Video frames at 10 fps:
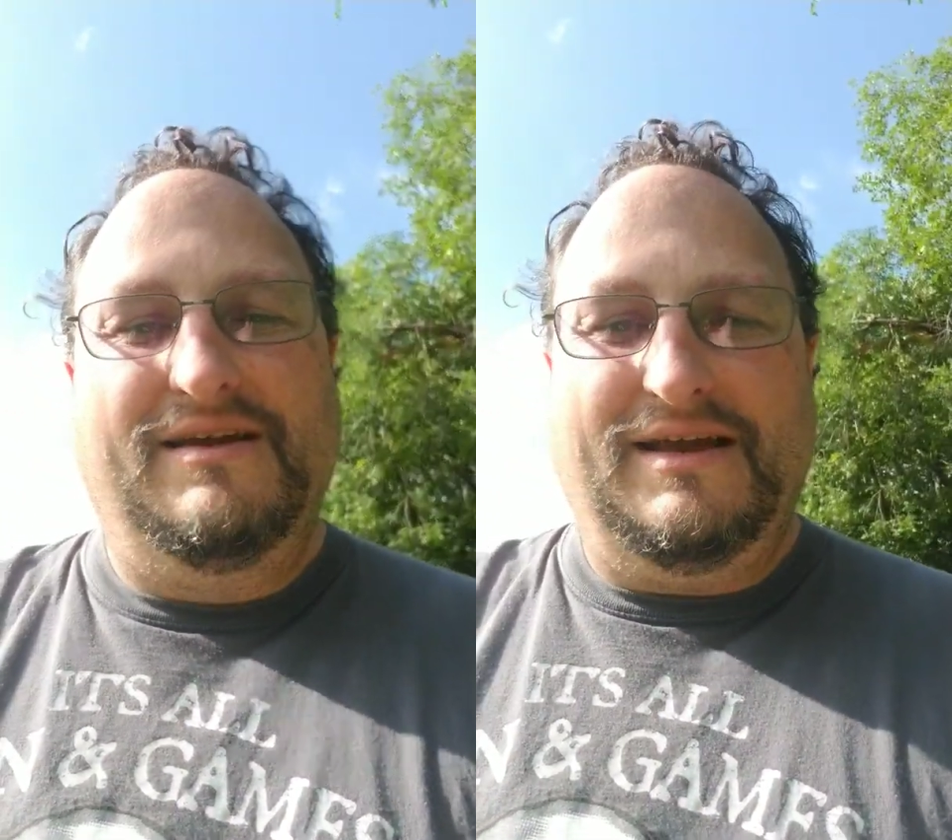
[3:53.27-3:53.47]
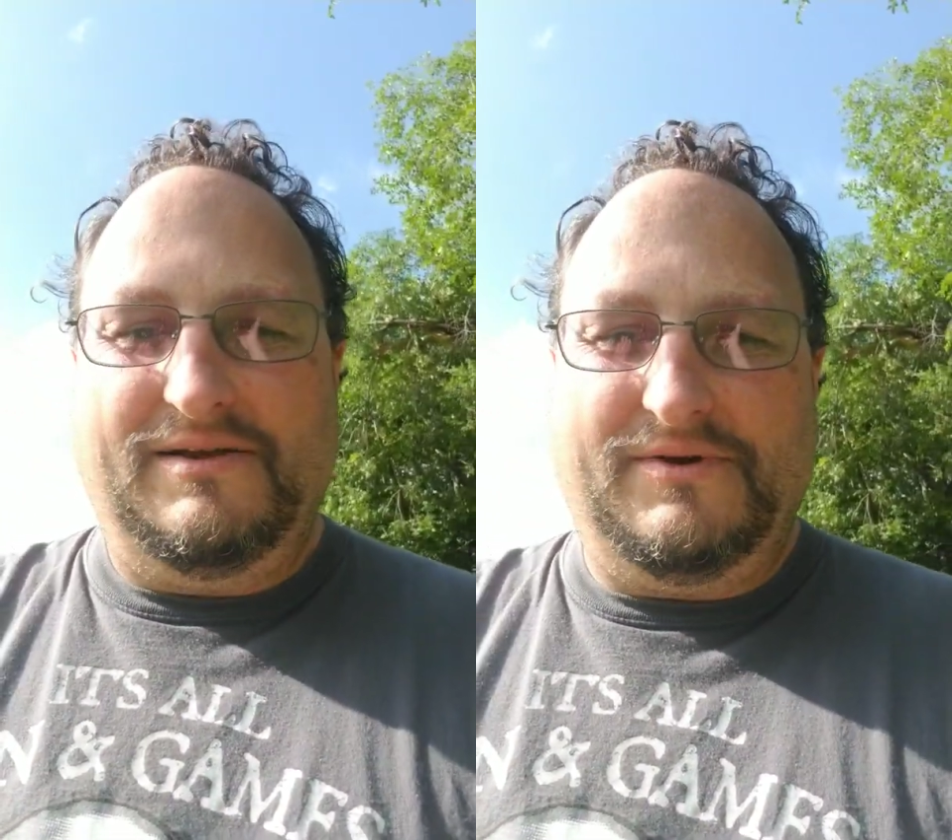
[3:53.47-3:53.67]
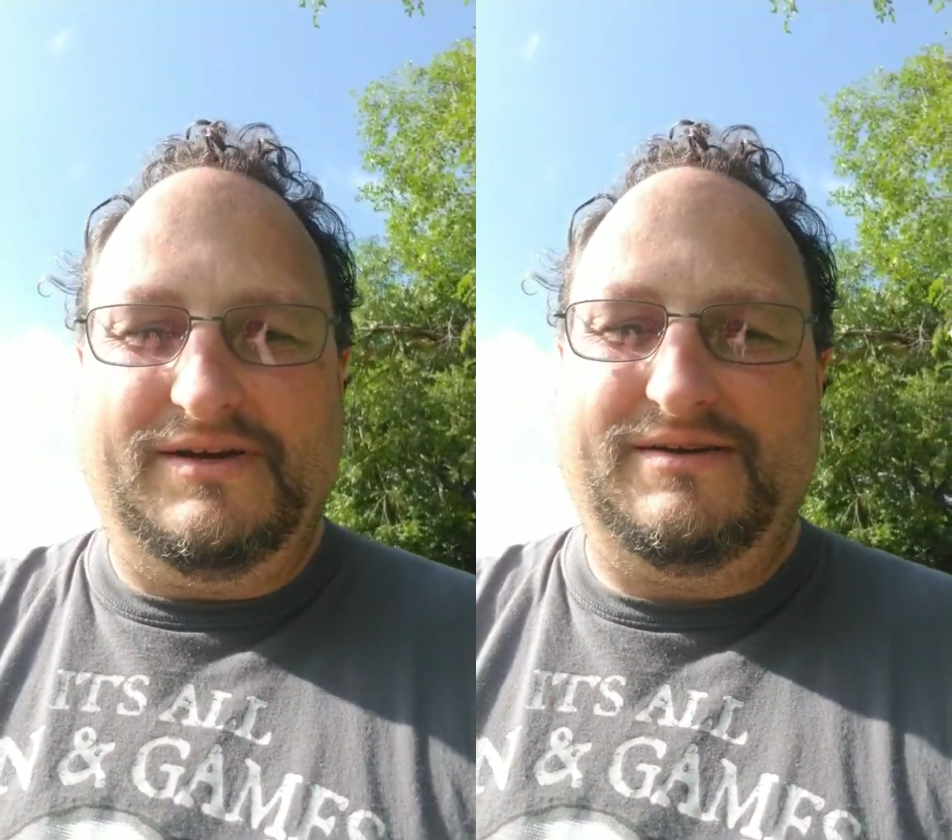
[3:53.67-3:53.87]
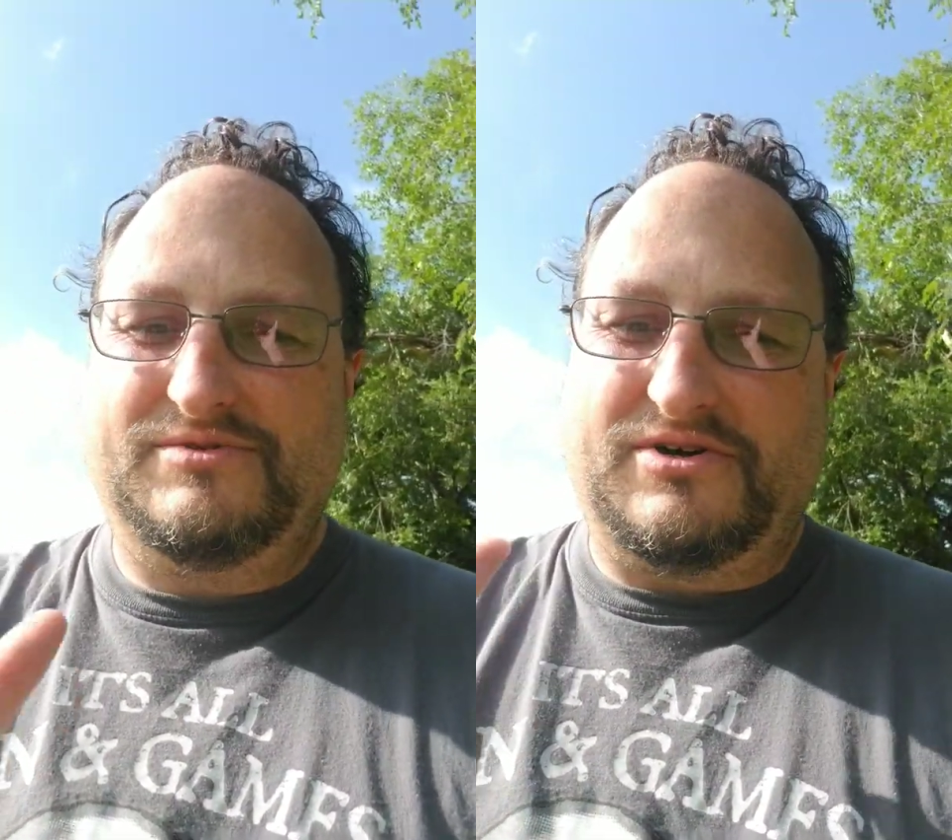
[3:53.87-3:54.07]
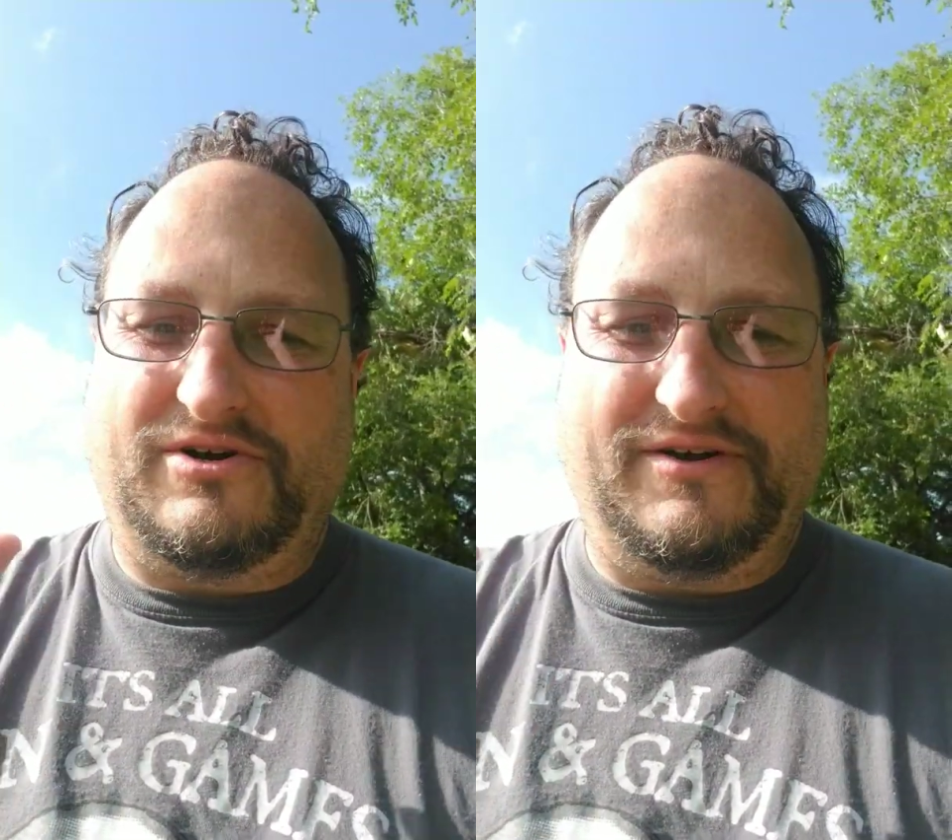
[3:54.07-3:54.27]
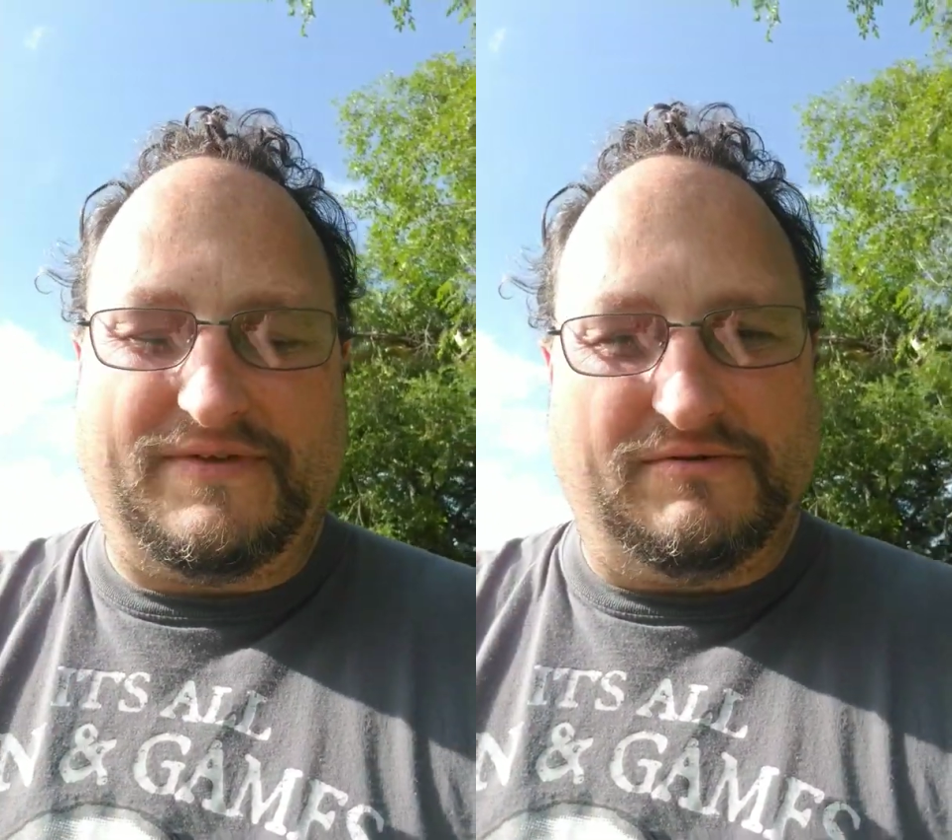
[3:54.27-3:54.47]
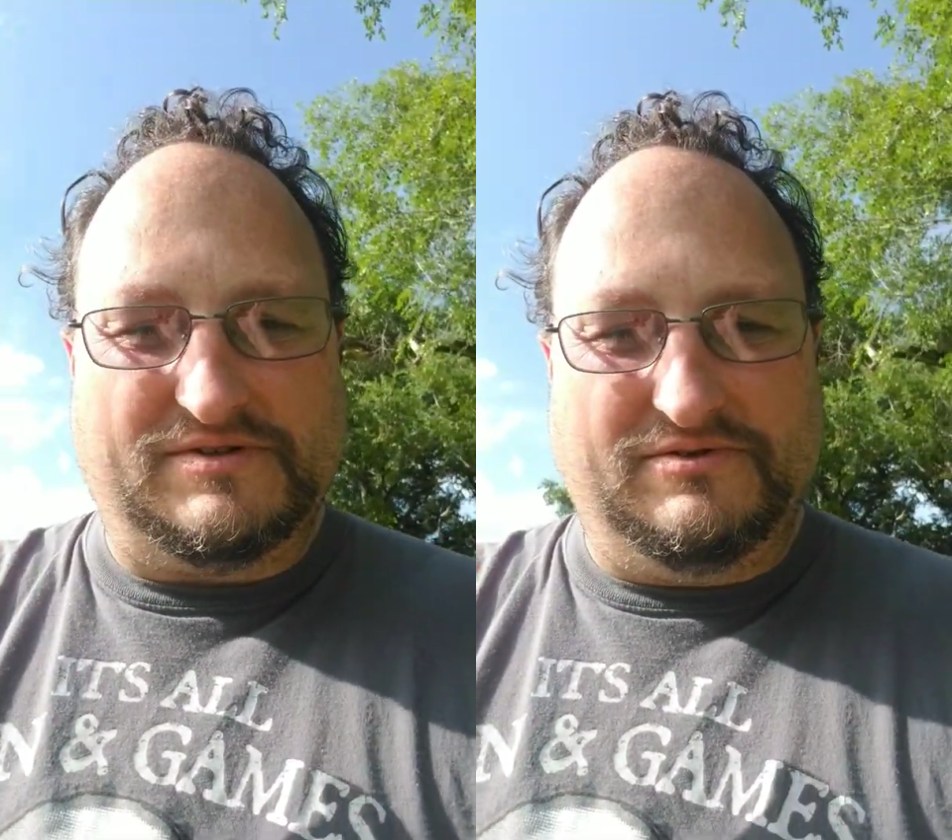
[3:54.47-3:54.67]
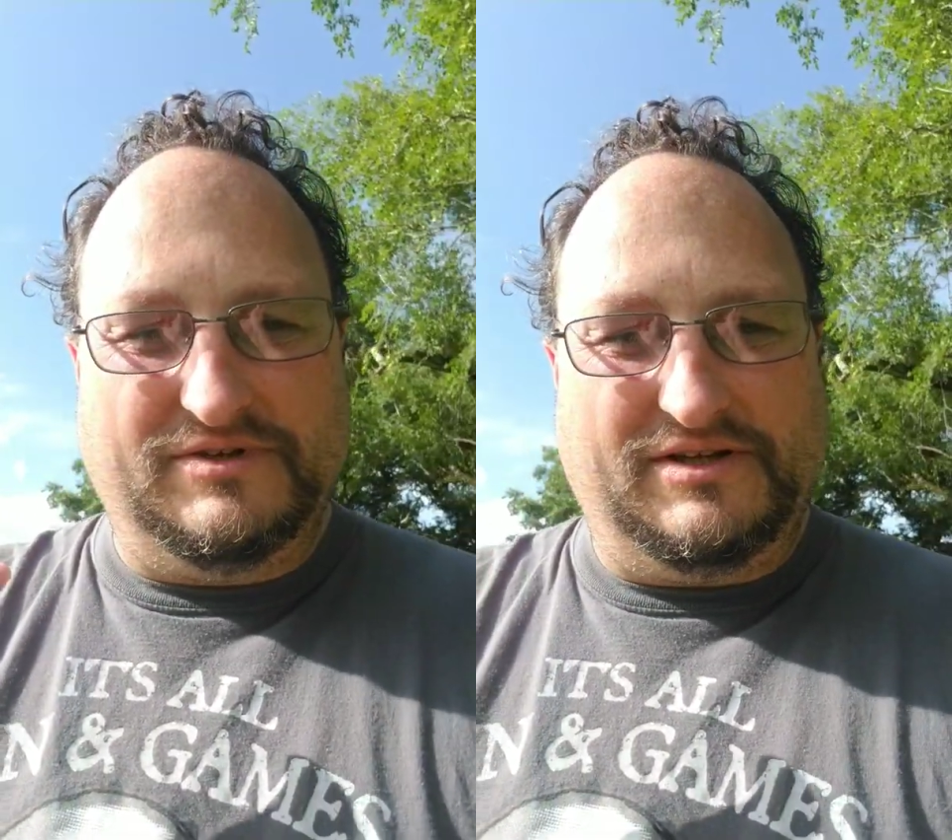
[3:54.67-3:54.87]
Anyway, I'm sorry if that was
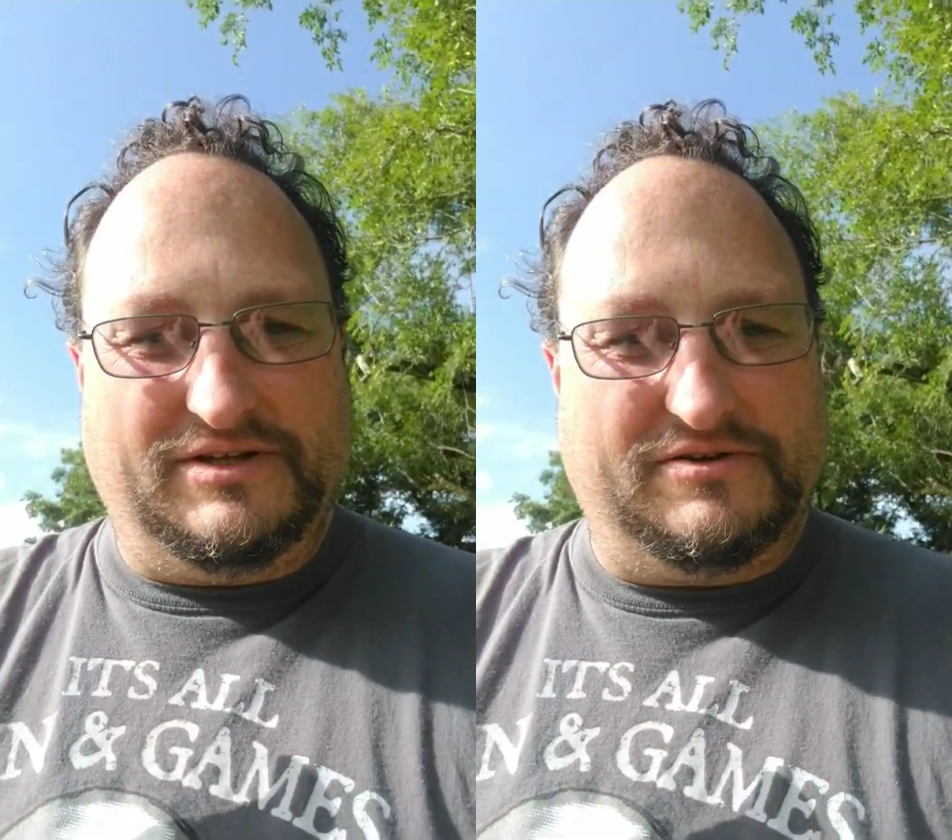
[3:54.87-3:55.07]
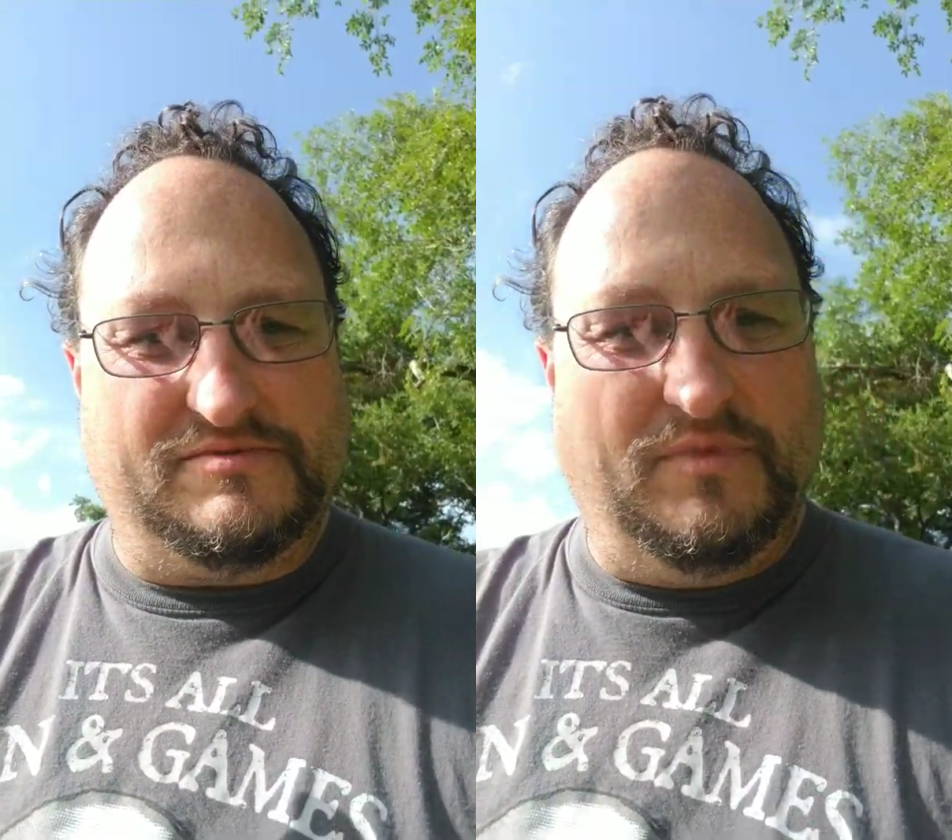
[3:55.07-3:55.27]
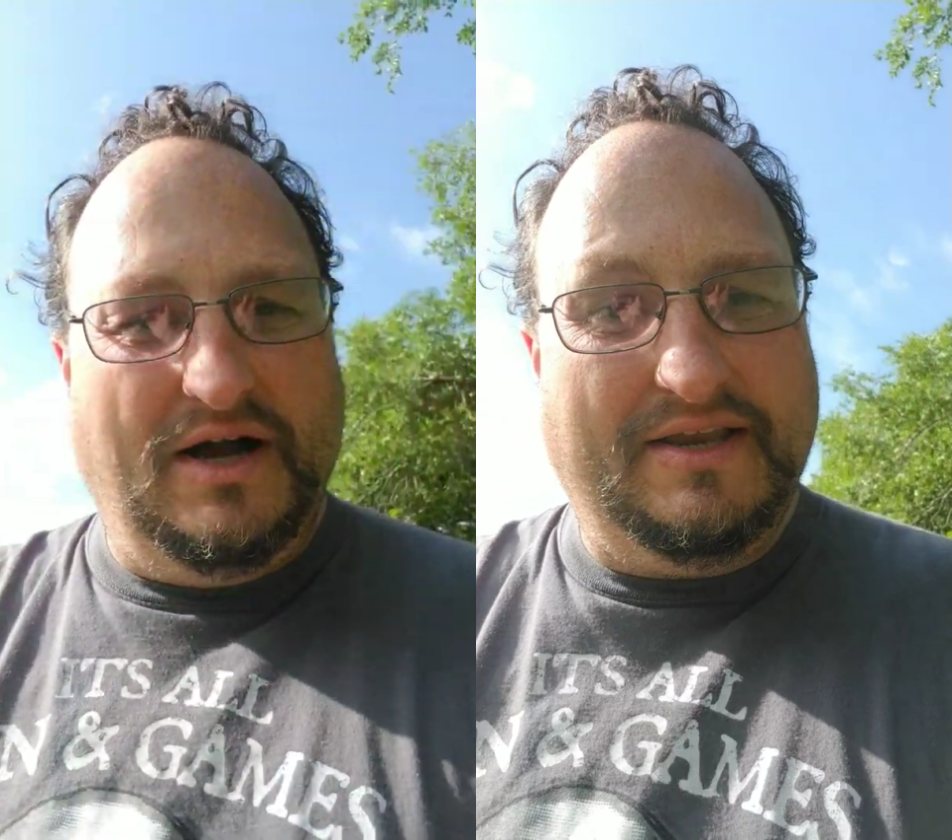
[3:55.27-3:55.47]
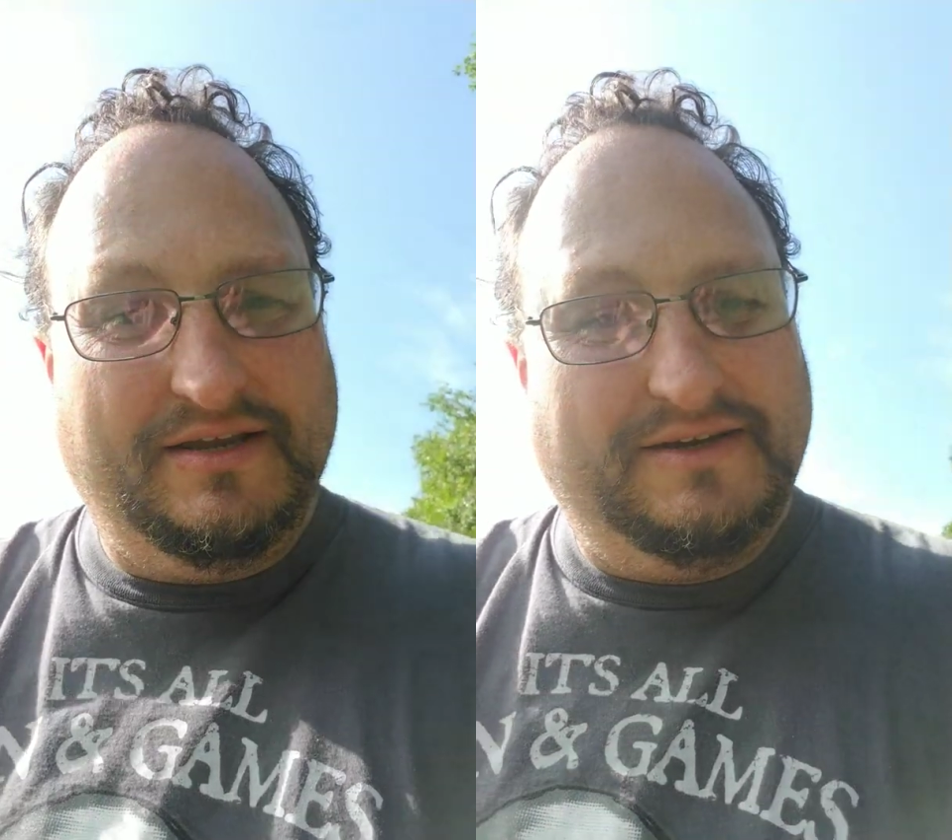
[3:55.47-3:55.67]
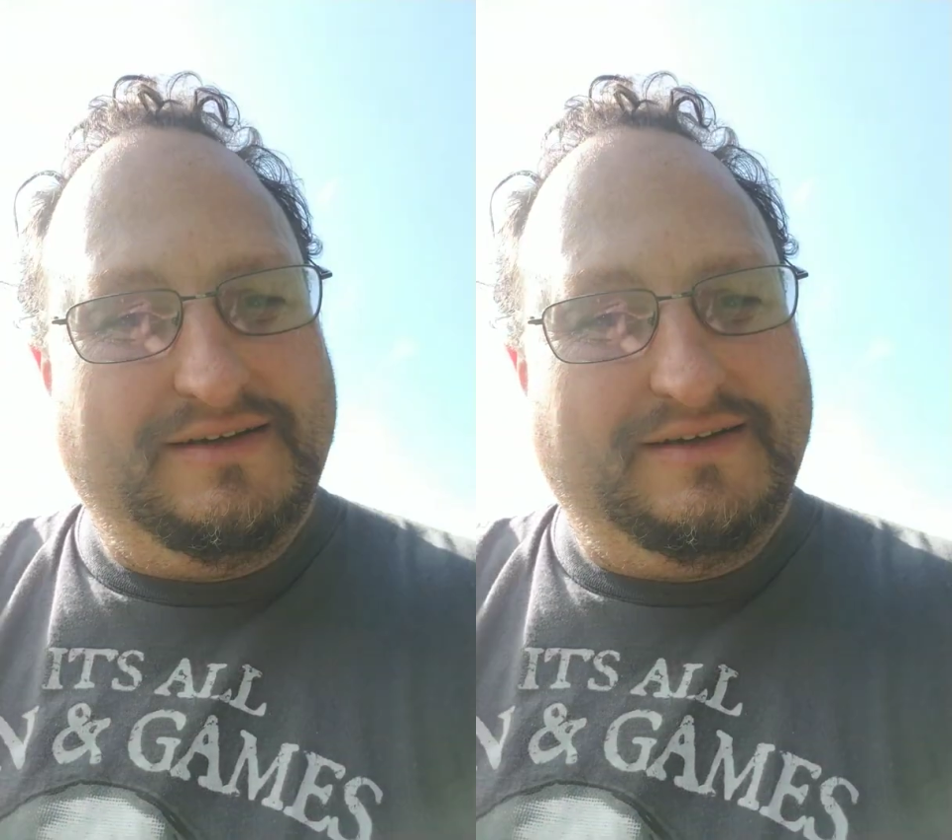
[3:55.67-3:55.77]
only clear as mud.